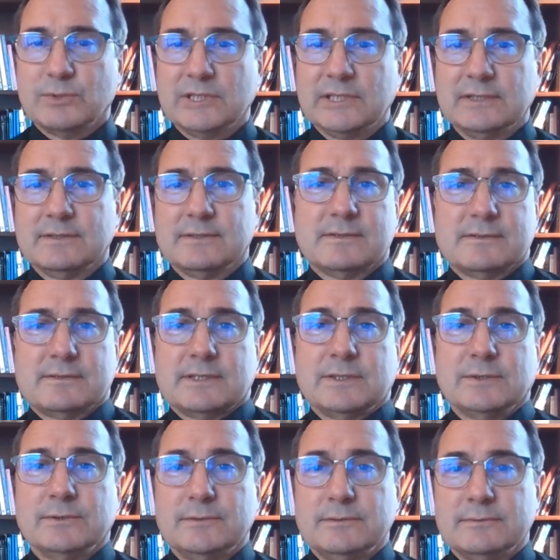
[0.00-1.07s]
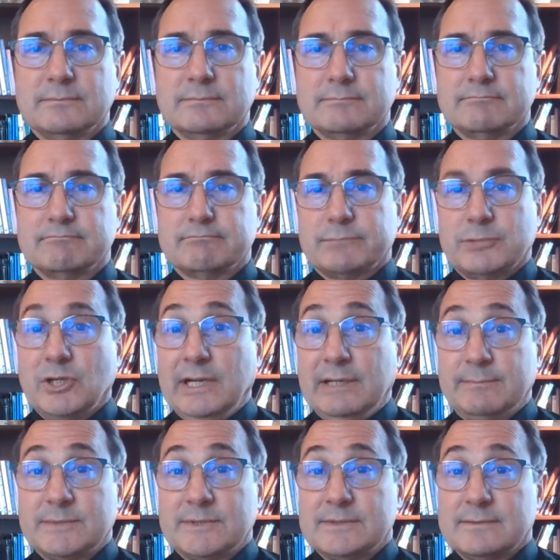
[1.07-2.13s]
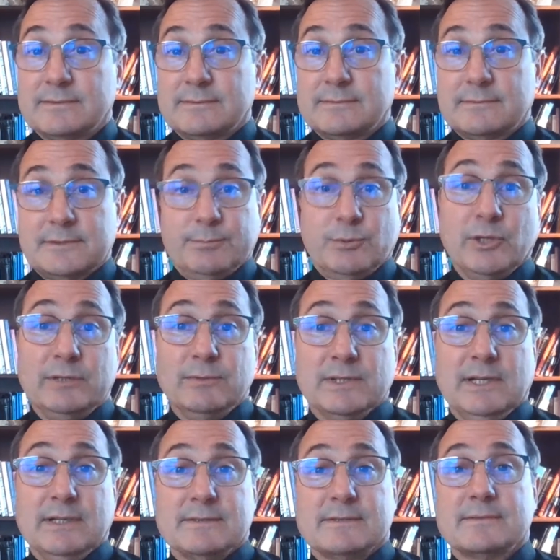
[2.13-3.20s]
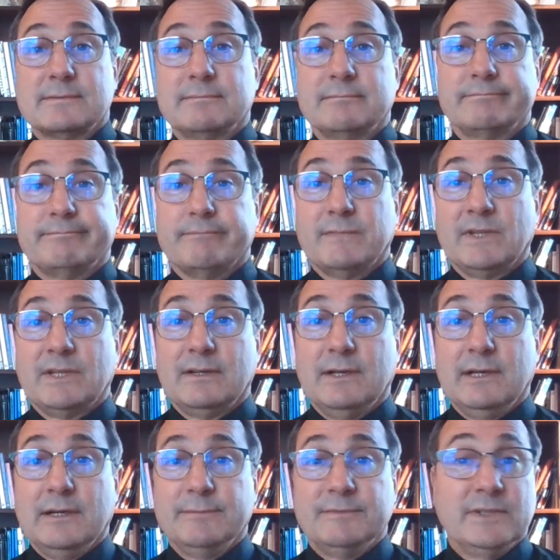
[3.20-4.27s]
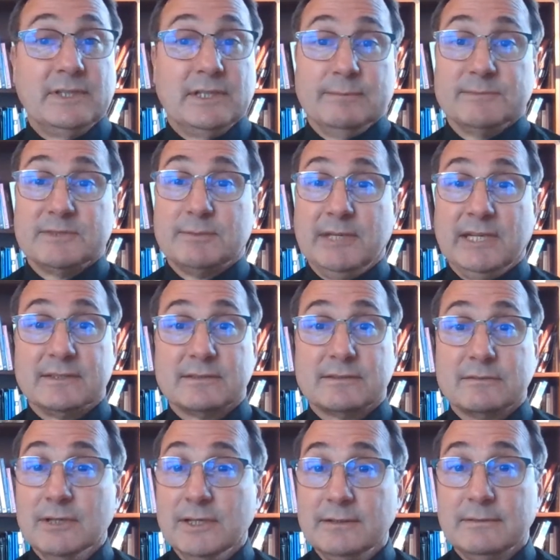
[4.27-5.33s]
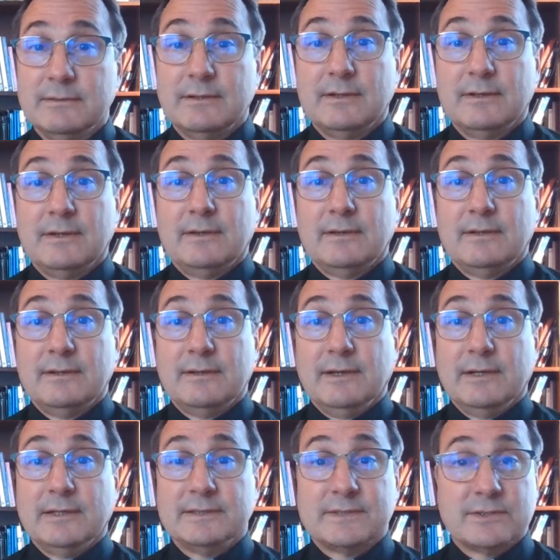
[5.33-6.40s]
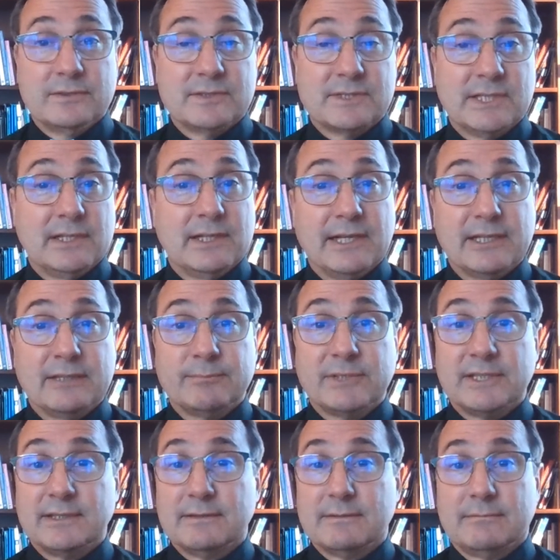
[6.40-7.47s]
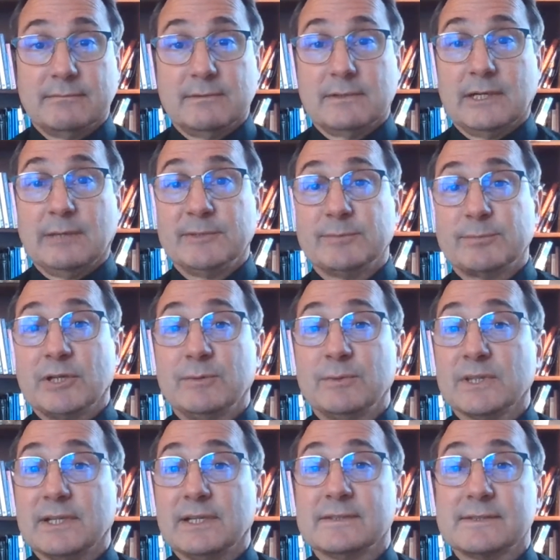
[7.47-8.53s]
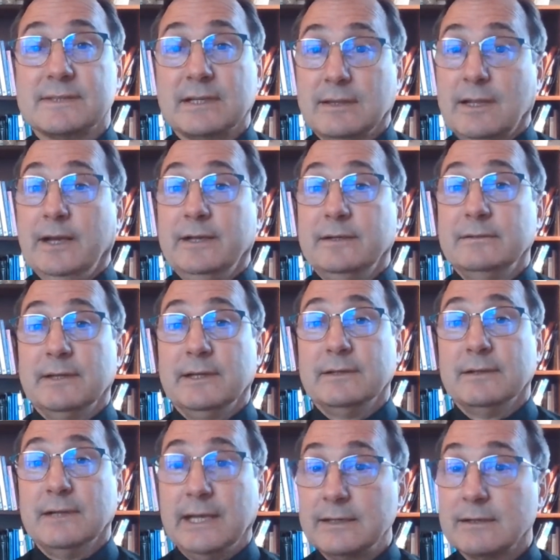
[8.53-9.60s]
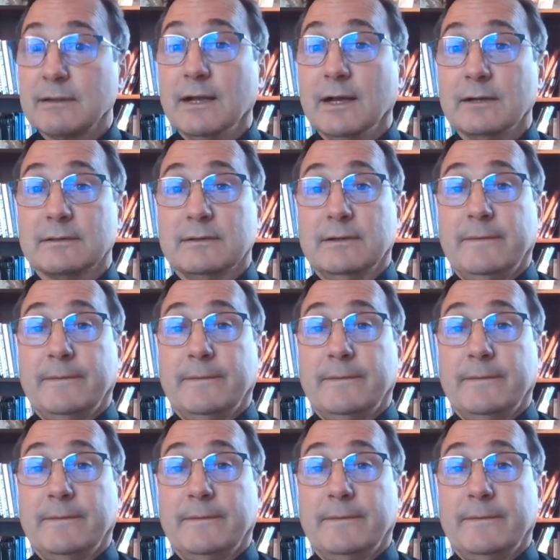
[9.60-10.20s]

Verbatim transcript: One is to perhaps to pray with us. Um, if you can come to Mass, great. Uh, it's Thursday at nine, but come and pray with us online at nine o'clock.